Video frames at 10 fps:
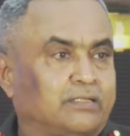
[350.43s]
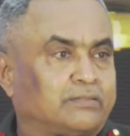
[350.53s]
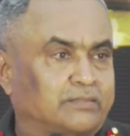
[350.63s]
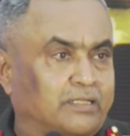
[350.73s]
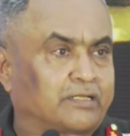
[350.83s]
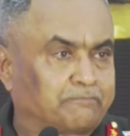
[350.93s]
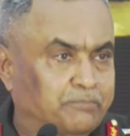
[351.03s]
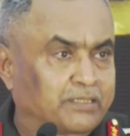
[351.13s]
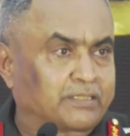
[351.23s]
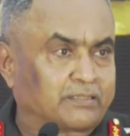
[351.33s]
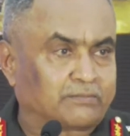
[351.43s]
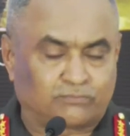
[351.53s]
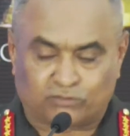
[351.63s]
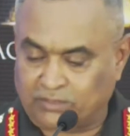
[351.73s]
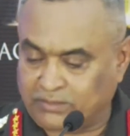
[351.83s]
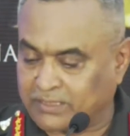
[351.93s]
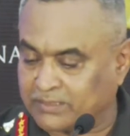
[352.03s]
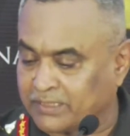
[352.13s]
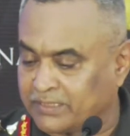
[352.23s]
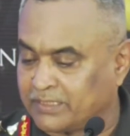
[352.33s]
there are imperatives that the
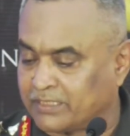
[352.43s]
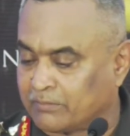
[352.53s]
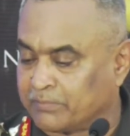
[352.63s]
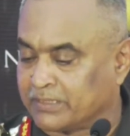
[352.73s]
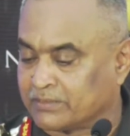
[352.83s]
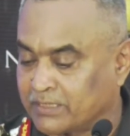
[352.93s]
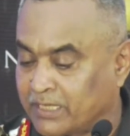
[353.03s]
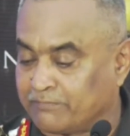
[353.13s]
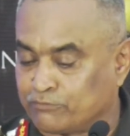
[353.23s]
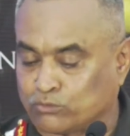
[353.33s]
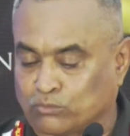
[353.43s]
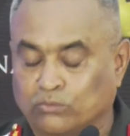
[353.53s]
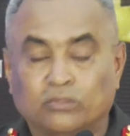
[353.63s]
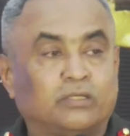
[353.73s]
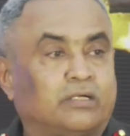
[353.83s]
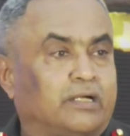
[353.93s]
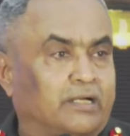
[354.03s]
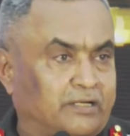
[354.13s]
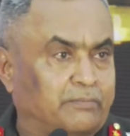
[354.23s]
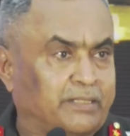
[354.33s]
Indian Army is alive to
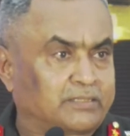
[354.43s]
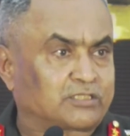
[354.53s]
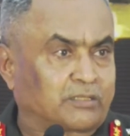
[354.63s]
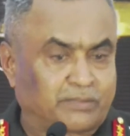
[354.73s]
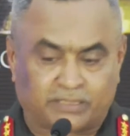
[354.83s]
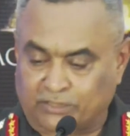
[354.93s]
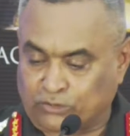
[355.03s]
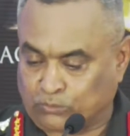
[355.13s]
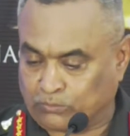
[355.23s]
and remains committed to.